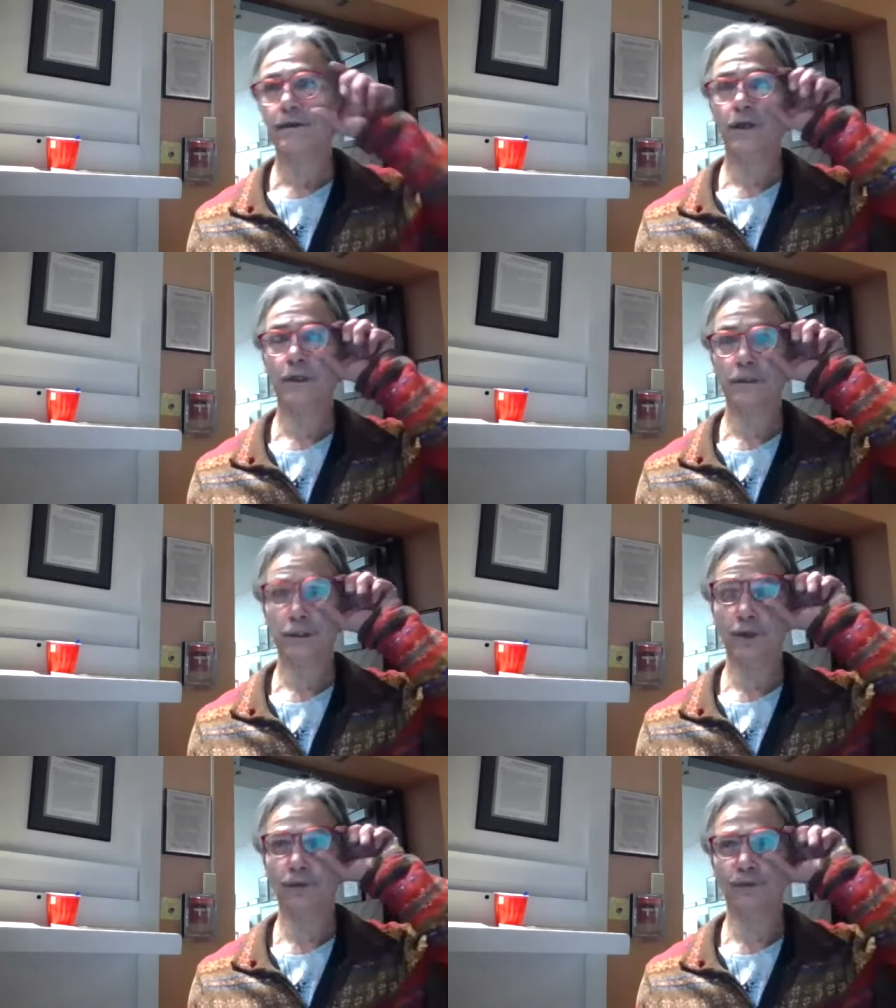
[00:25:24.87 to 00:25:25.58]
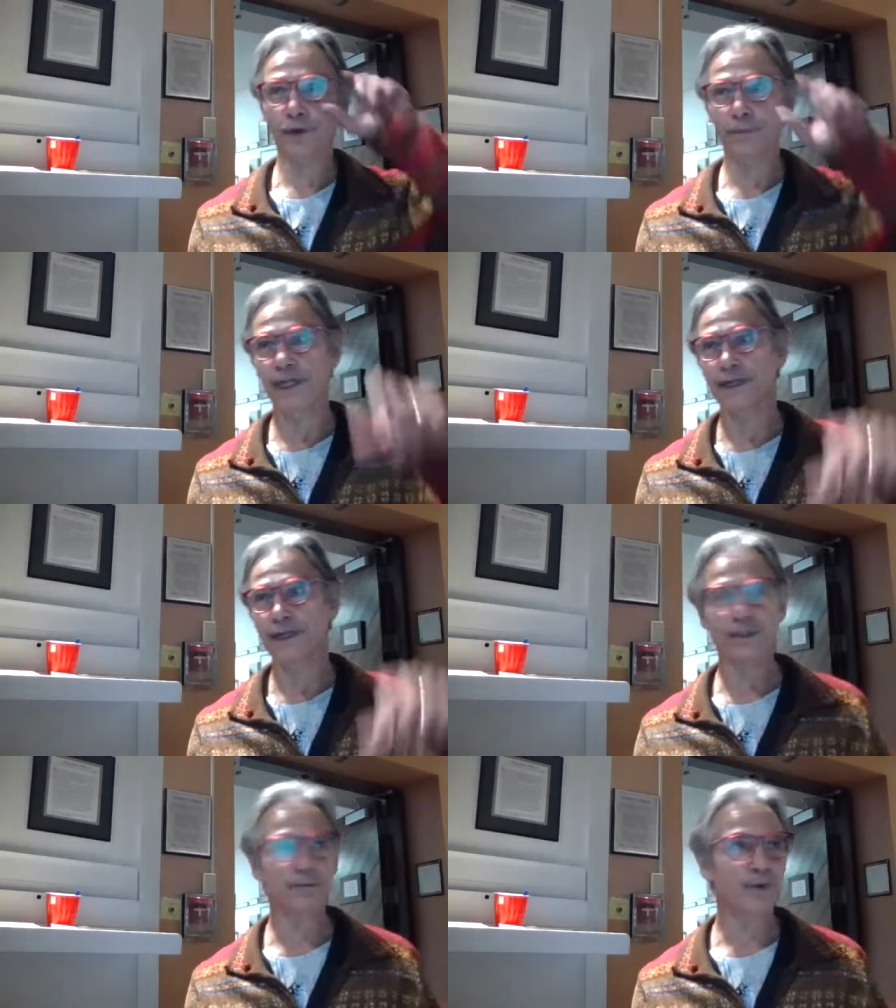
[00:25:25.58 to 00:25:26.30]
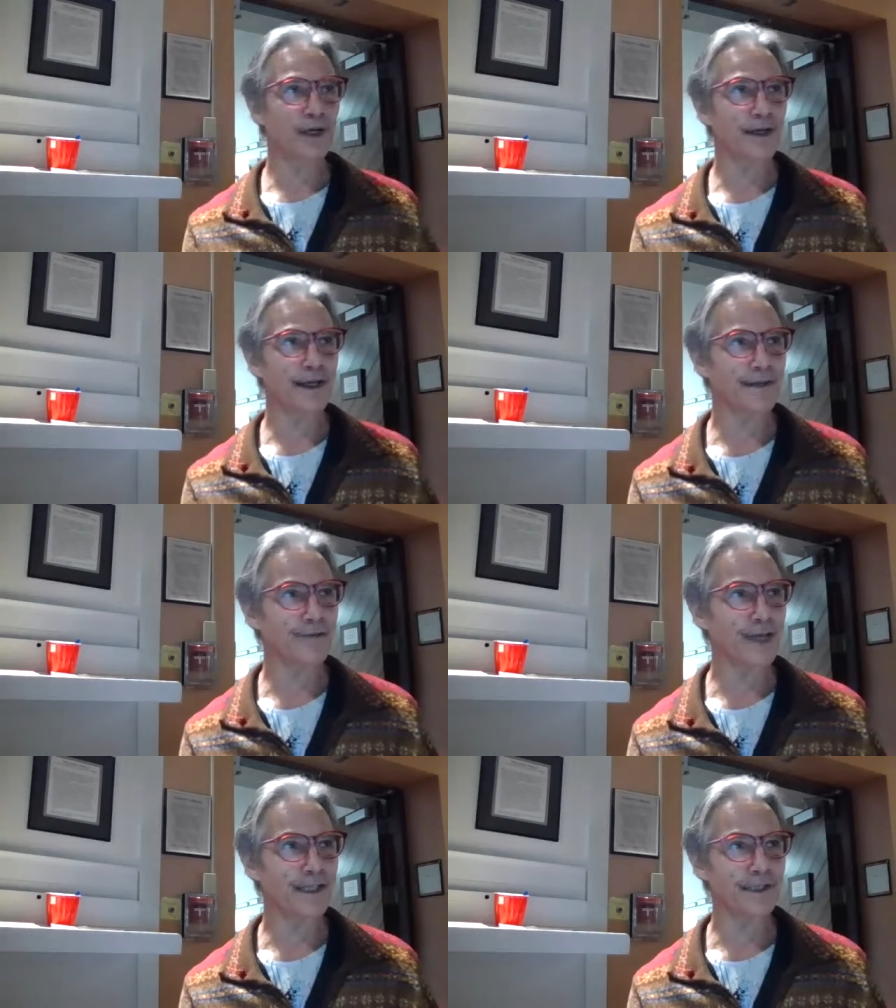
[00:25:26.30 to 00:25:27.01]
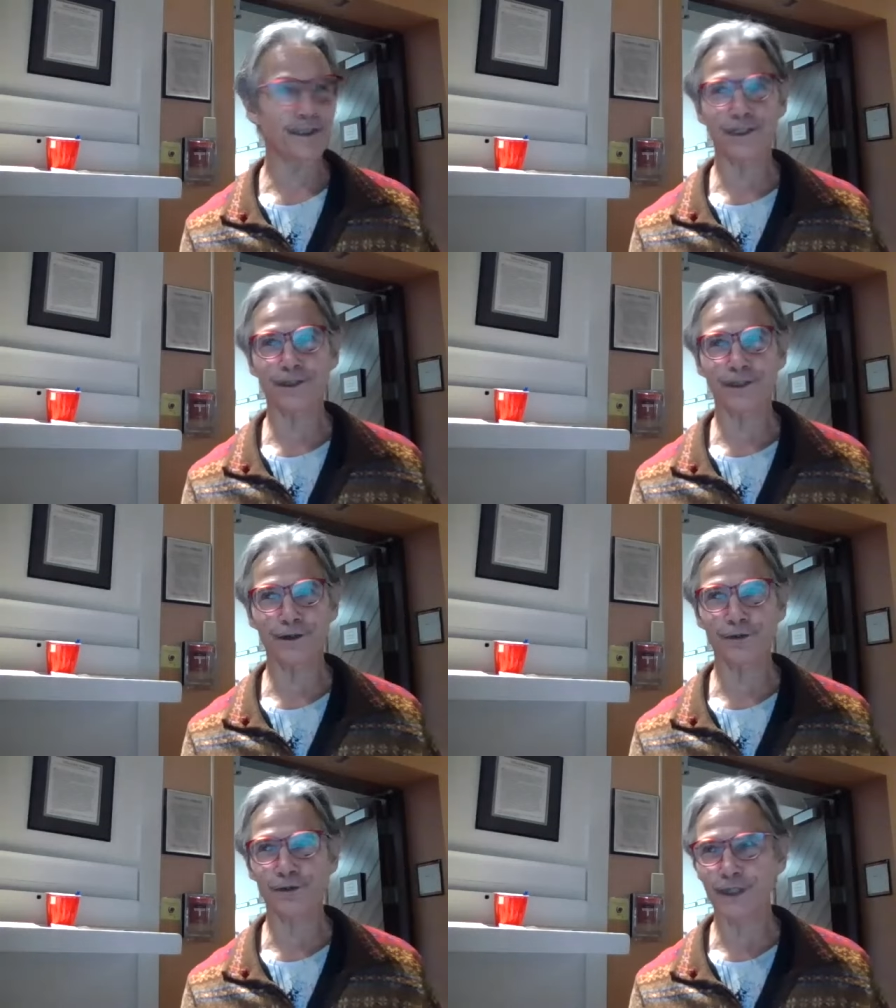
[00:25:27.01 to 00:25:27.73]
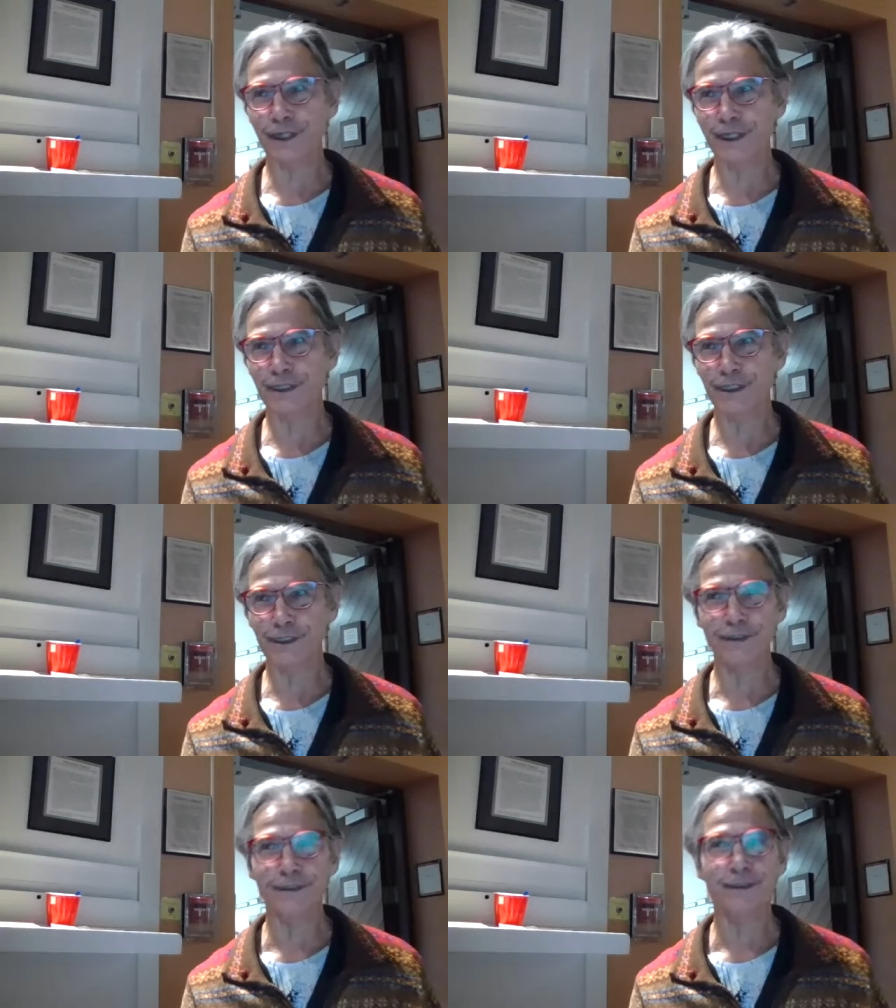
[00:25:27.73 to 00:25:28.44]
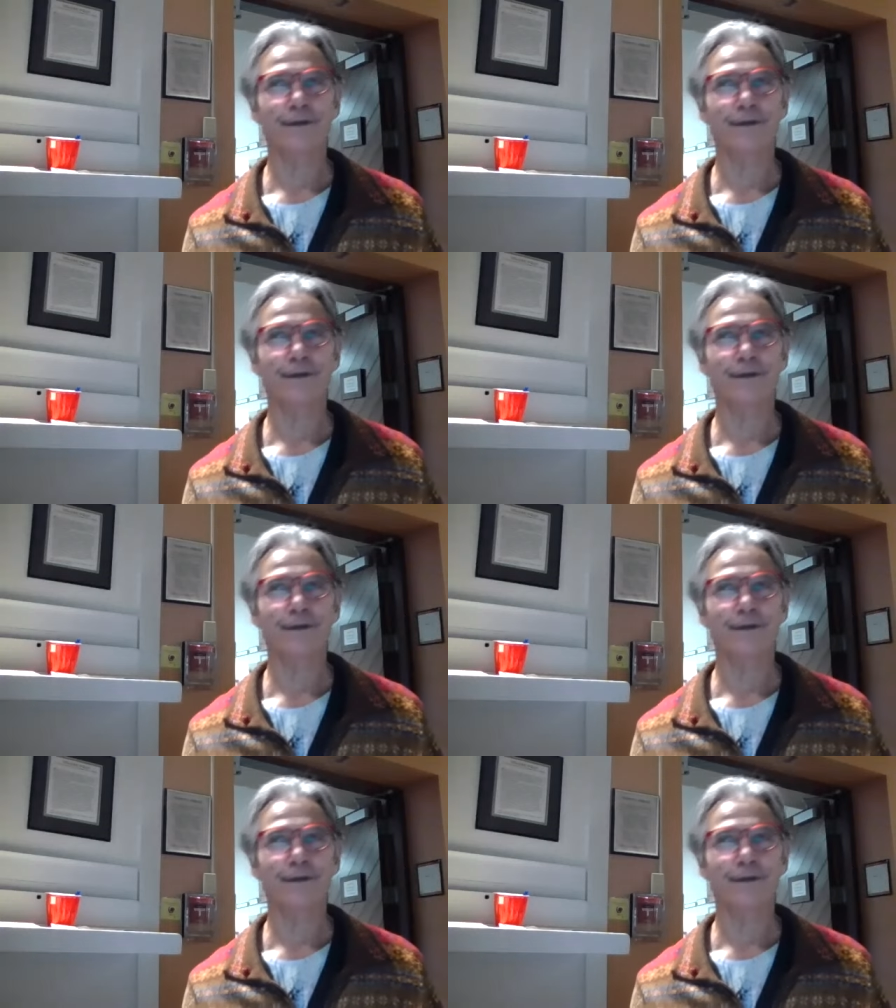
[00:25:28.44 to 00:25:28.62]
Uh, so for me, it was more like values clarification.